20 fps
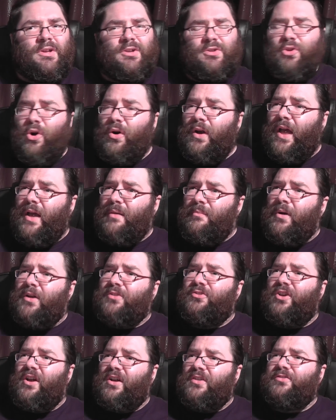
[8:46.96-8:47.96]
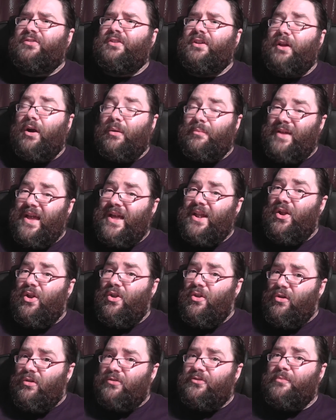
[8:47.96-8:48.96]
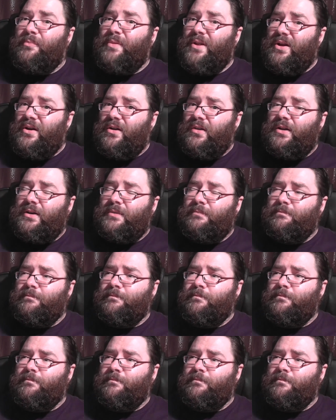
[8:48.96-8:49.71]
Not getting much custard, I'm getting a lot of banana.